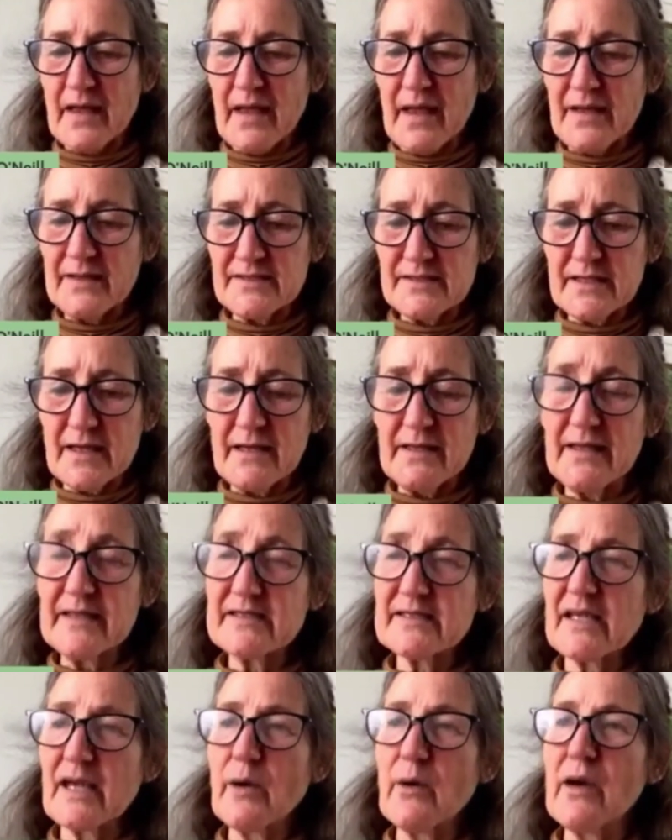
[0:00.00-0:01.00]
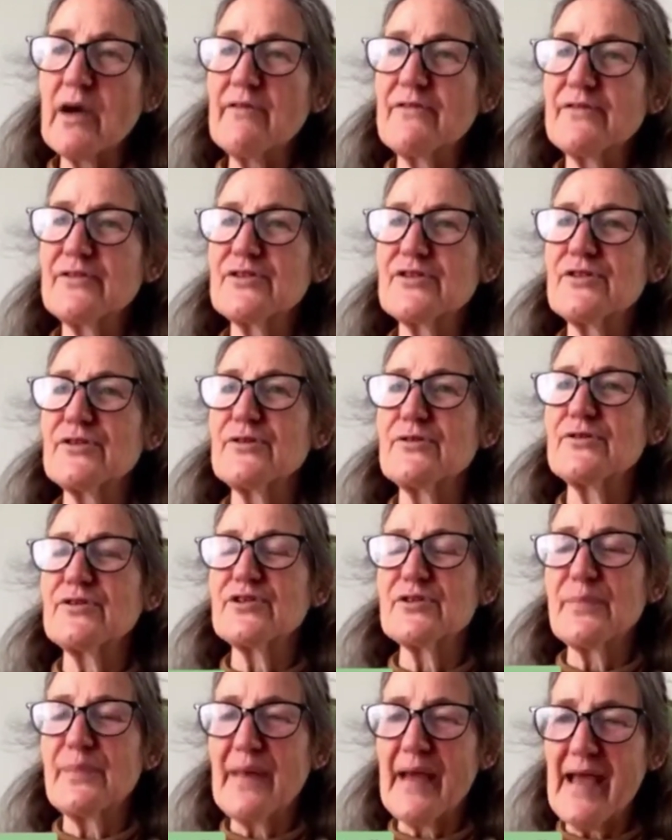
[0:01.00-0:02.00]
And so let's go over to
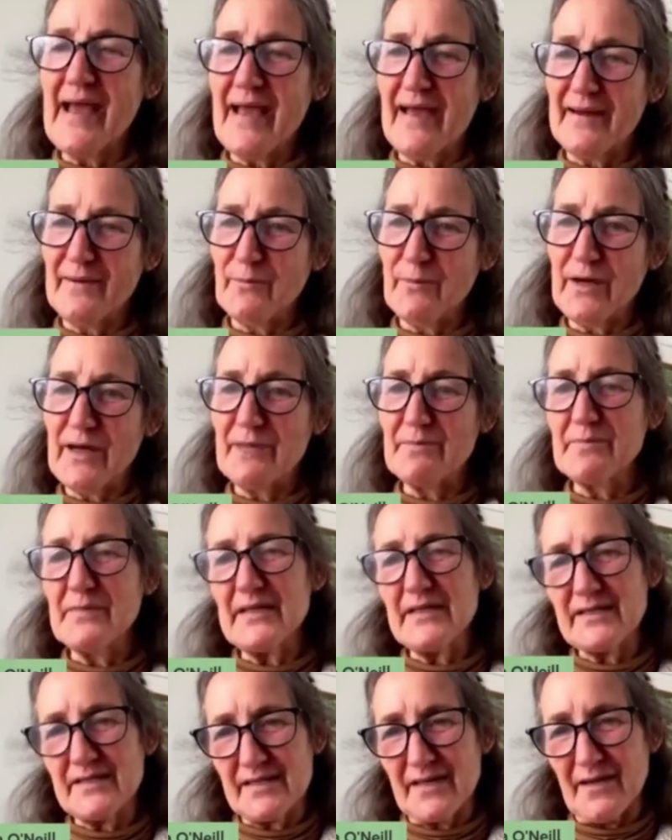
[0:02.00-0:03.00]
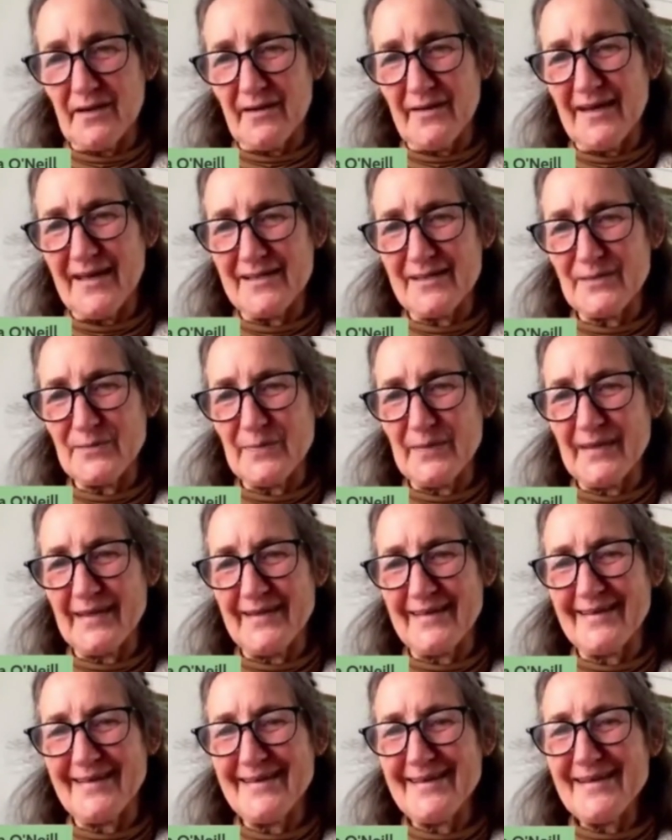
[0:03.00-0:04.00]
Japan, where miso has
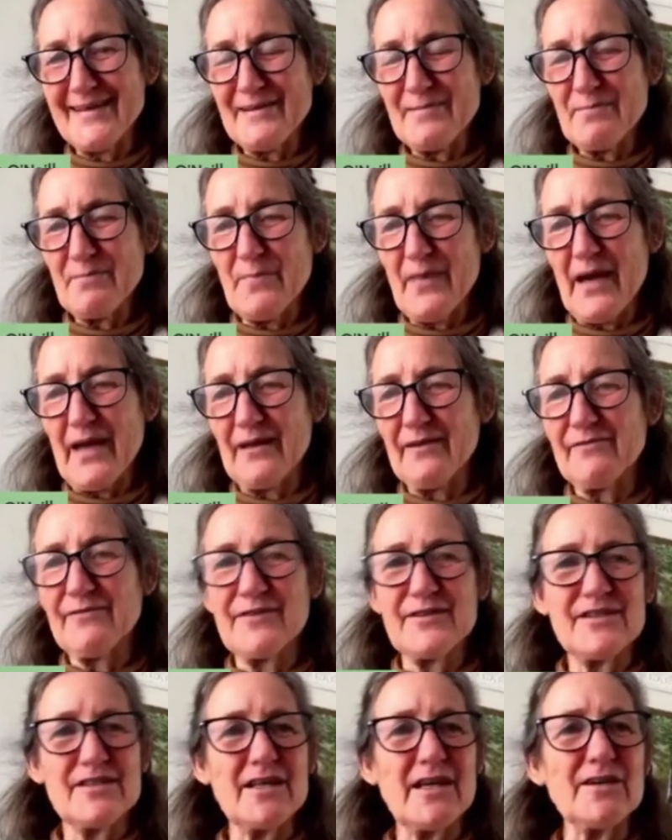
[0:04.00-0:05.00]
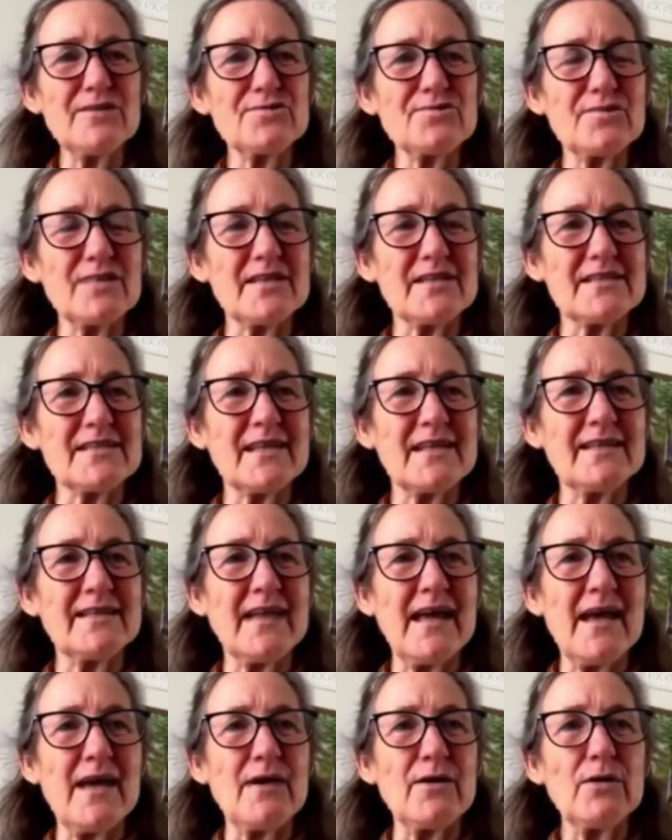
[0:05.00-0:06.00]
been made for centuries, and
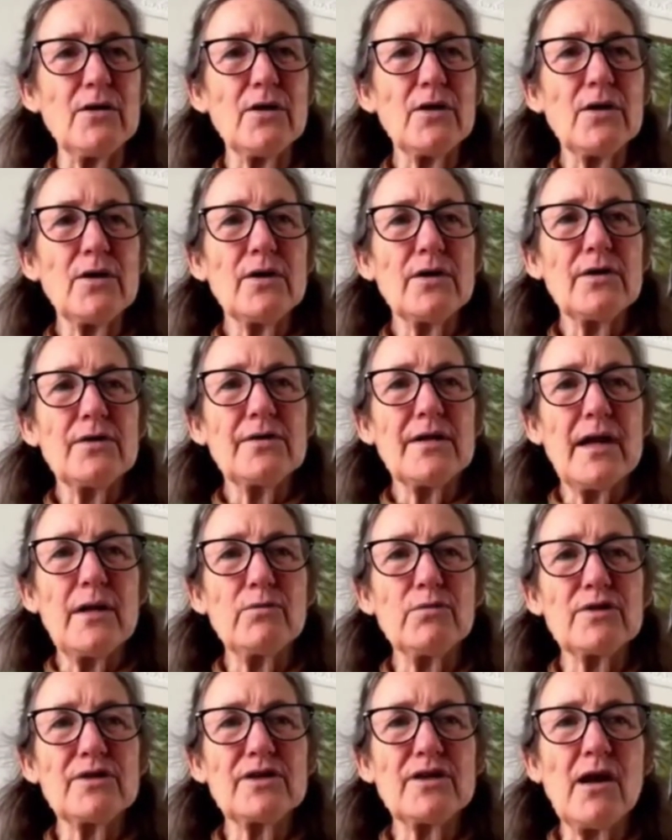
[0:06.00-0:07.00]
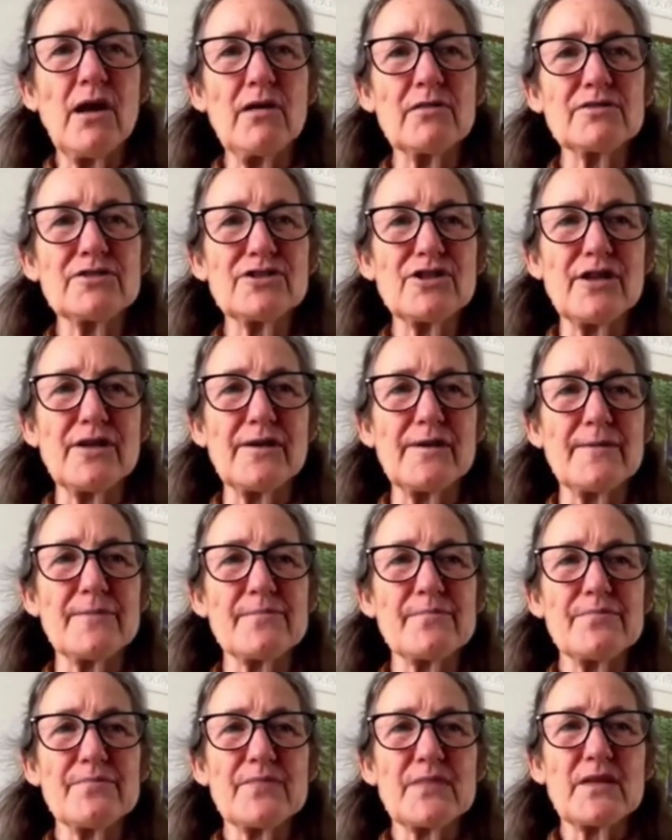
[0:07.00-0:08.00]
they they would culture
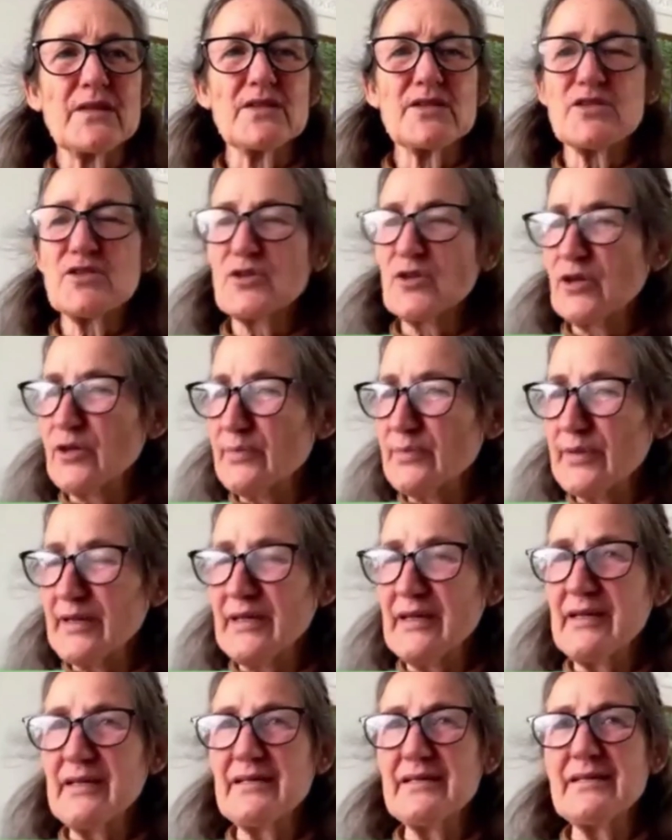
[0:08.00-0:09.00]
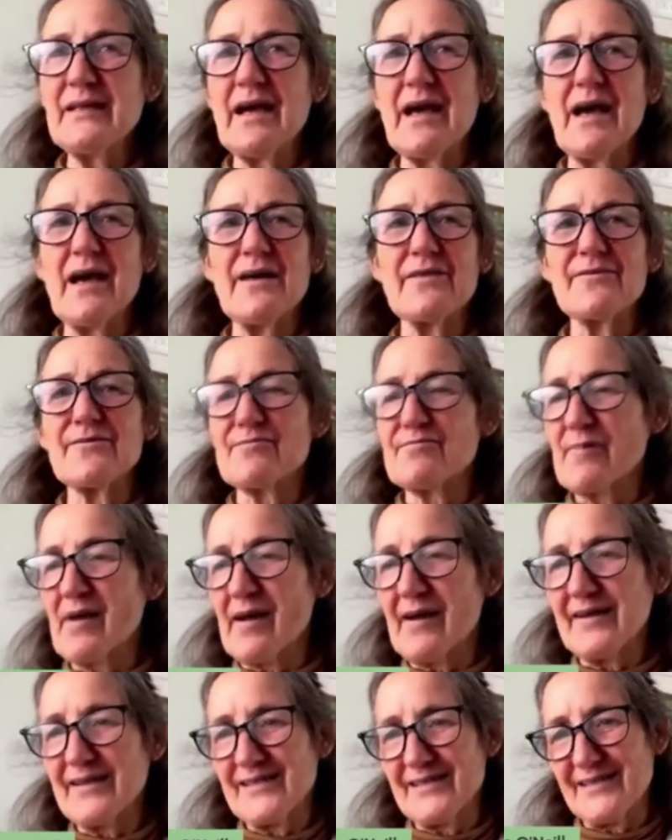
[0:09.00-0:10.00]
the soybean, uh, the
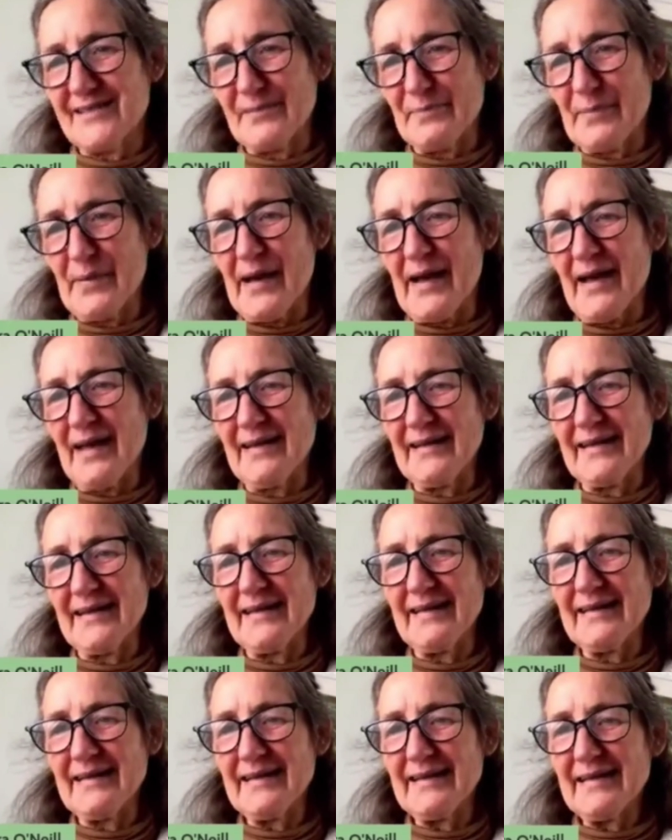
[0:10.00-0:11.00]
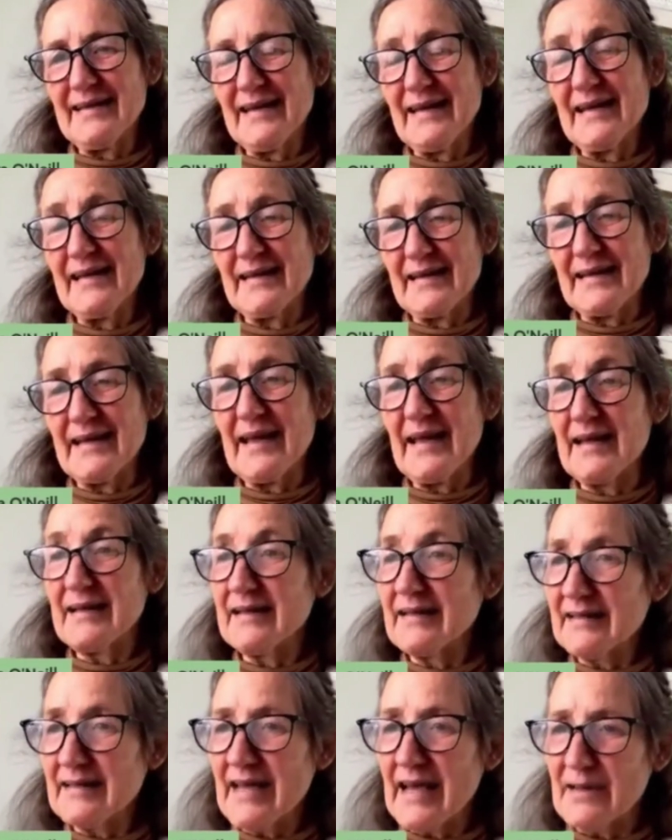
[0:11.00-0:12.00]
rice, the barley, and again
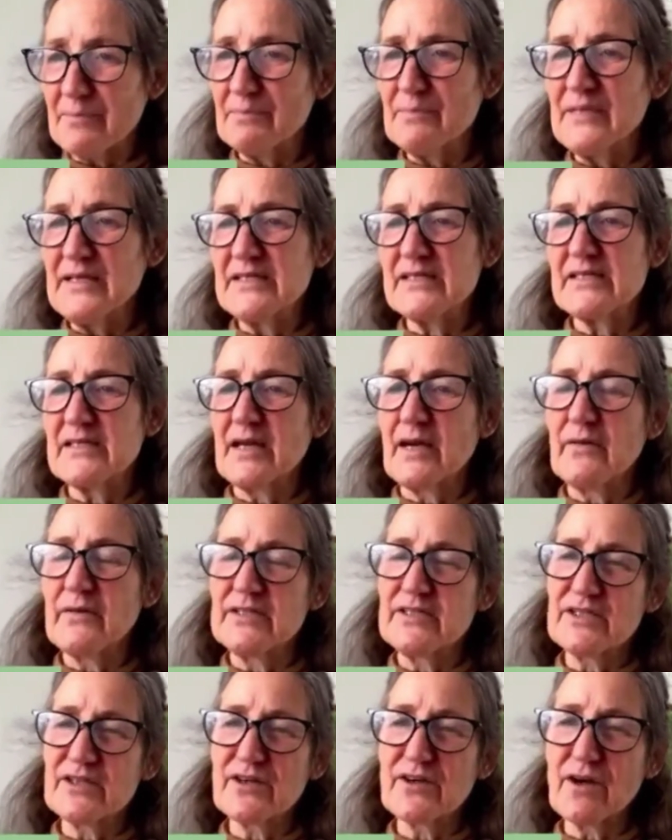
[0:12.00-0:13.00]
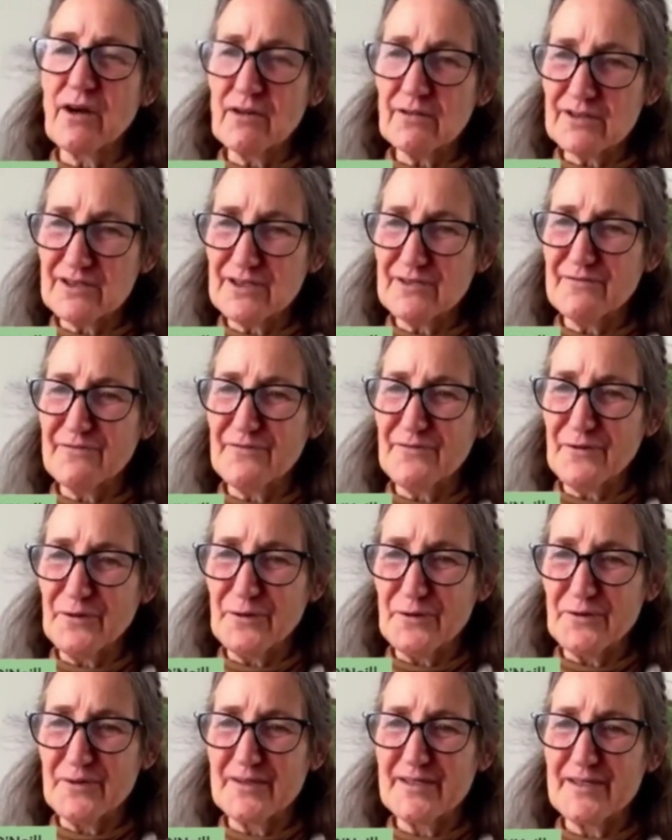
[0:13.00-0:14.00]
in that miso, it's a cultured
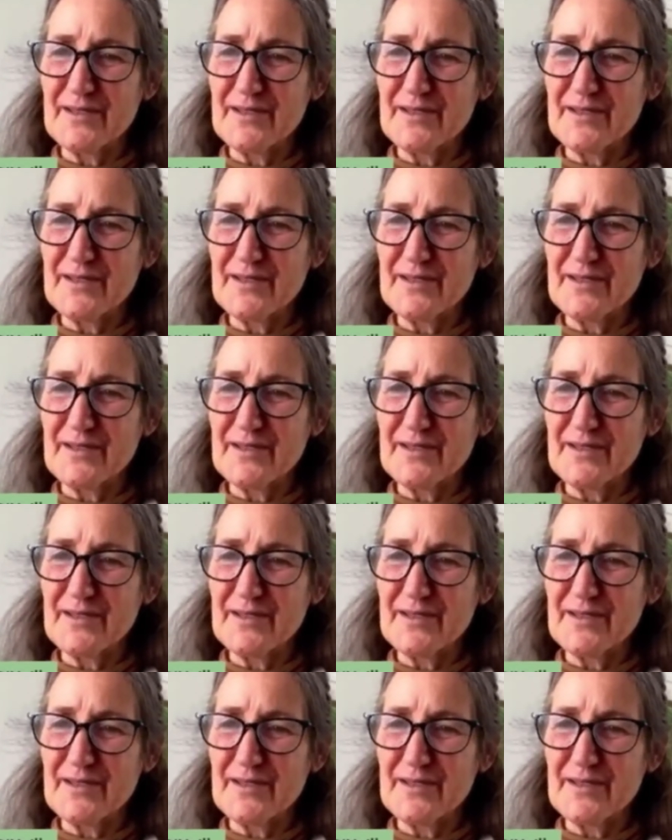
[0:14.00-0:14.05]
food.